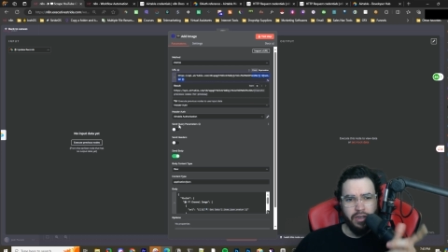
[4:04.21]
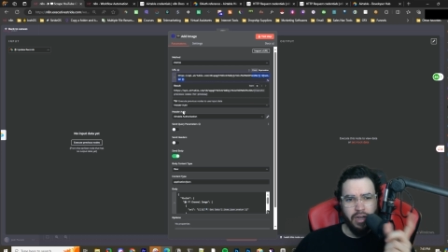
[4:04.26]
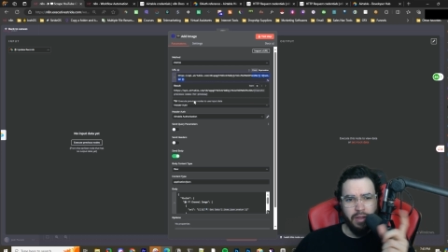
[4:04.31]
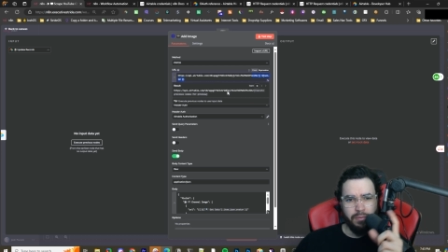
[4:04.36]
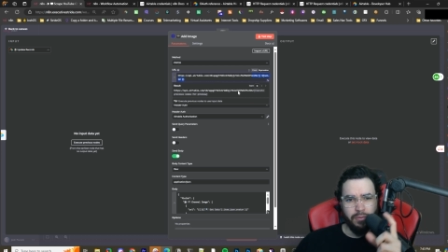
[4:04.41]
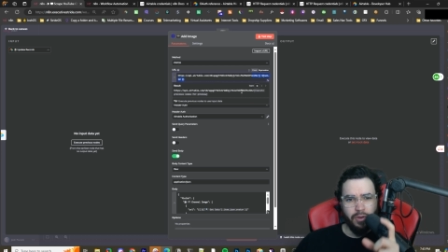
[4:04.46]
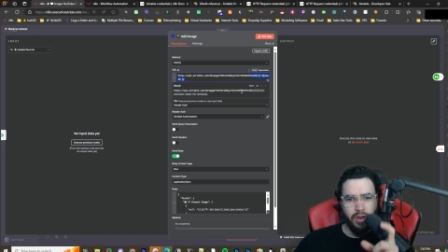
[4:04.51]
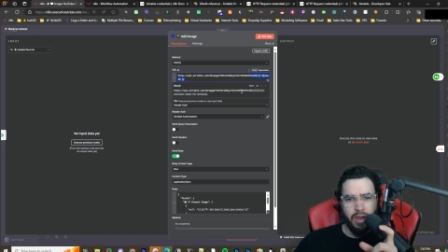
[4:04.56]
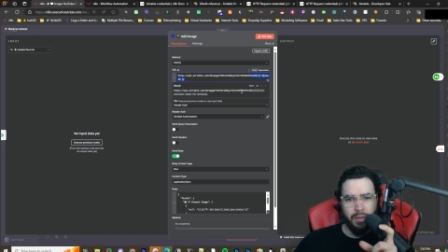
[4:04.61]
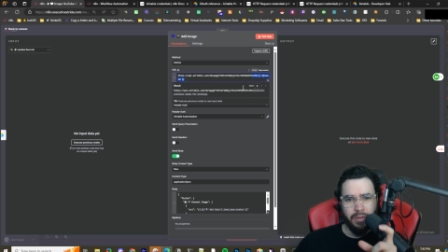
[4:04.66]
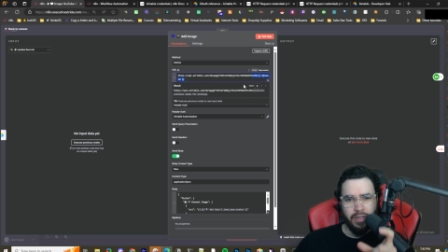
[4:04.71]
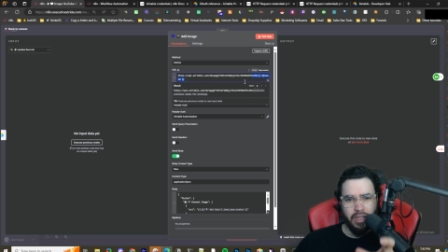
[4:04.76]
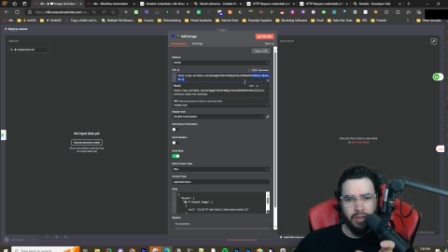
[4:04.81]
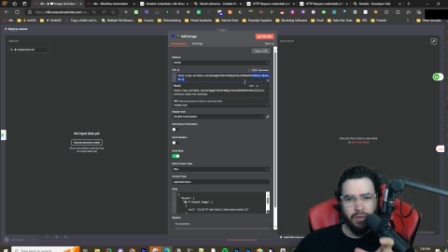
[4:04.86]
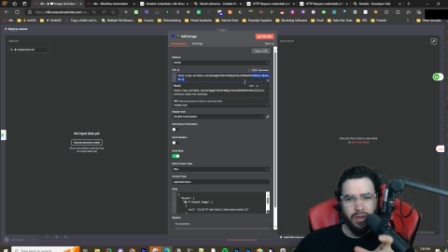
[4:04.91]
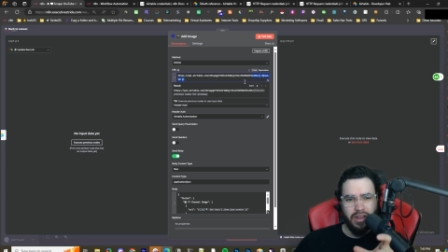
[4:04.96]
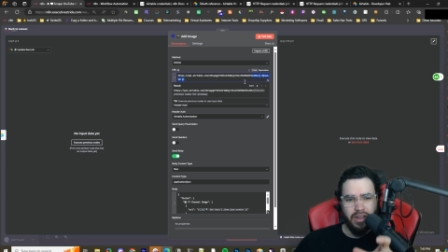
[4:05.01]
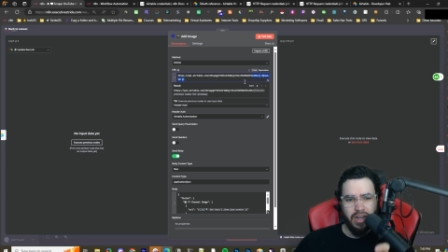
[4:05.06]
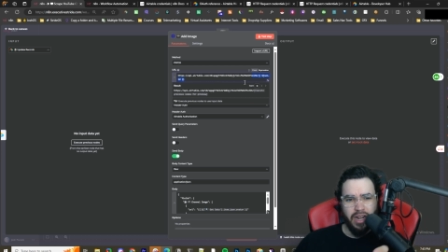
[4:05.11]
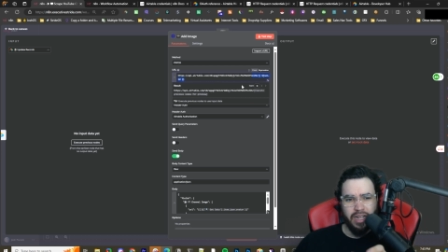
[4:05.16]
I'm grabbing that
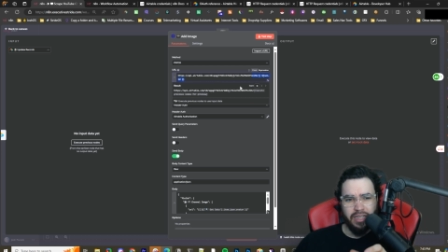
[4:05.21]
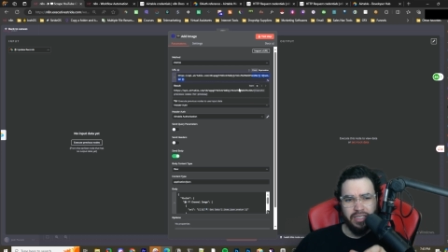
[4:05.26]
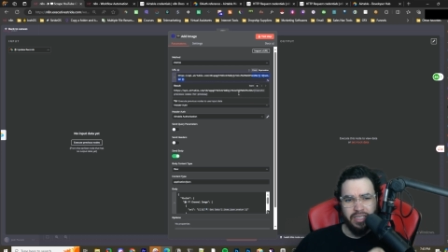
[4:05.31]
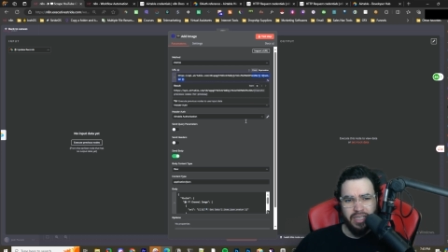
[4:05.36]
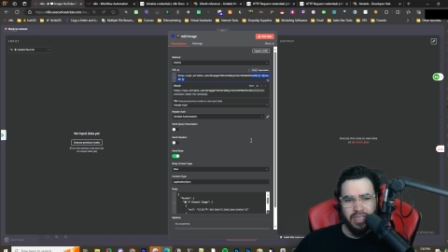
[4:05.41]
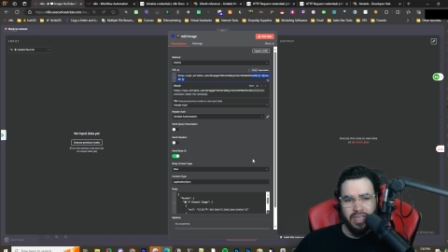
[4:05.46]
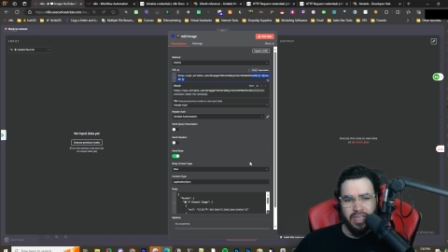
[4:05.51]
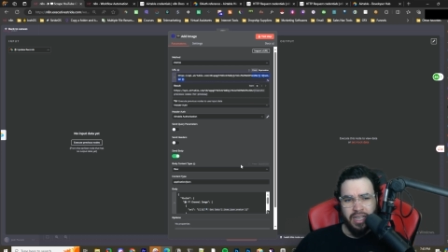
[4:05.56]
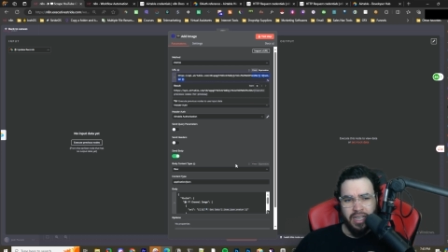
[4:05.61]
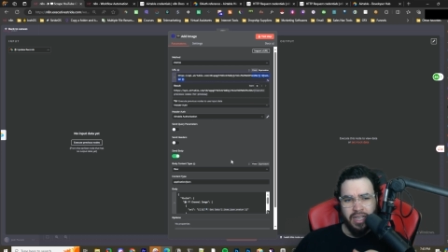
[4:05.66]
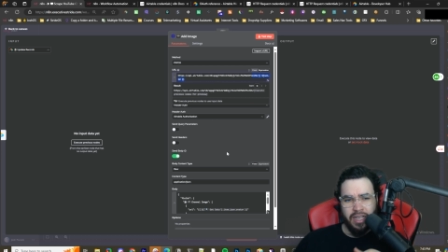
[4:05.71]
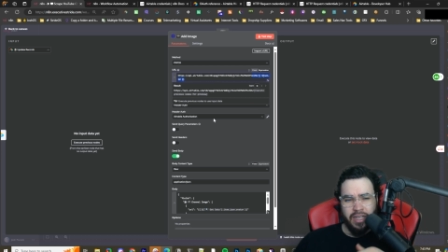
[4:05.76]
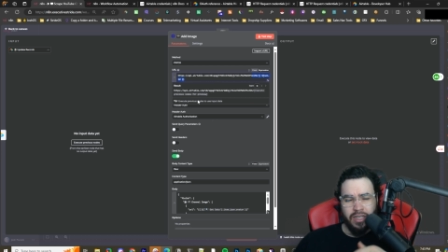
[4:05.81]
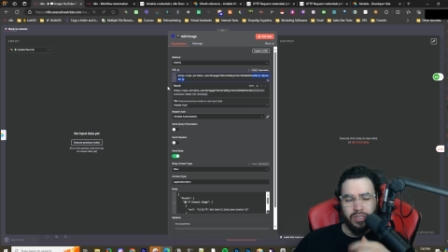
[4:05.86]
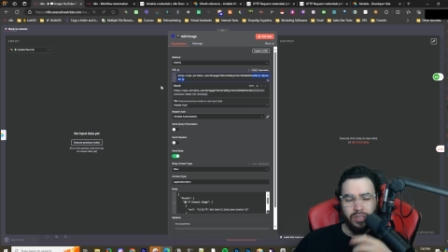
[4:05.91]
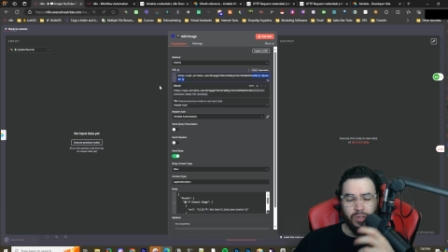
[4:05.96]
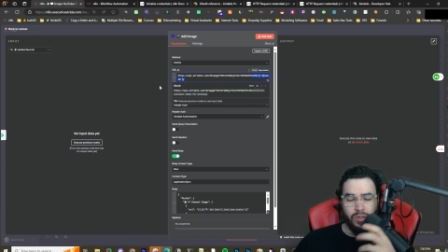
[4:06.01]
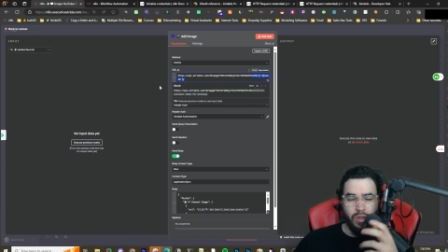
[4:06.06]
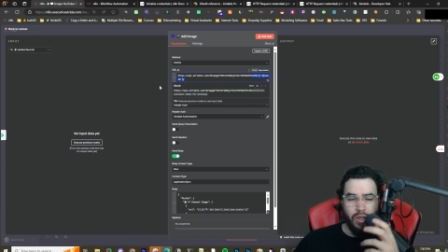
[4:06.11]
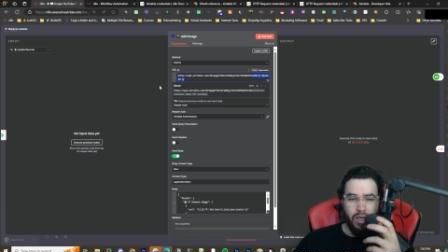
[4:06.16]
record I D.
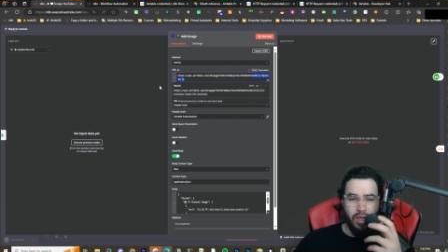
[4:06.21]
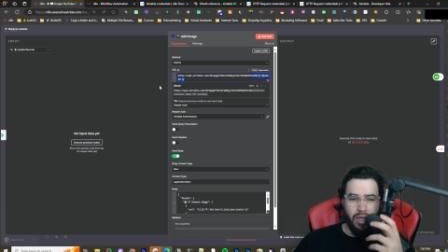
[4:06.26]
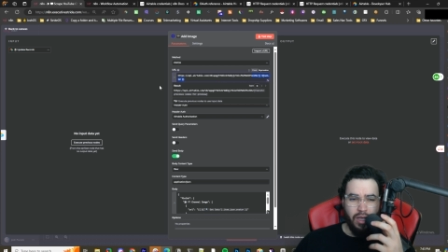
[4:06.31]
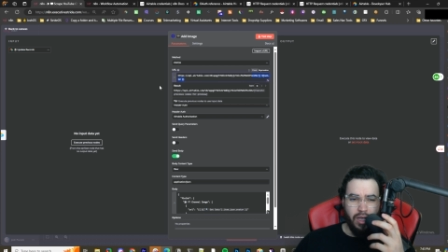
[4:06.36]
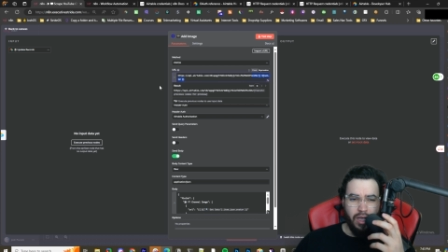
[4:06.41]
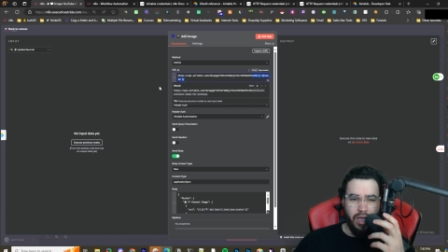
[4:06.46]
So, I,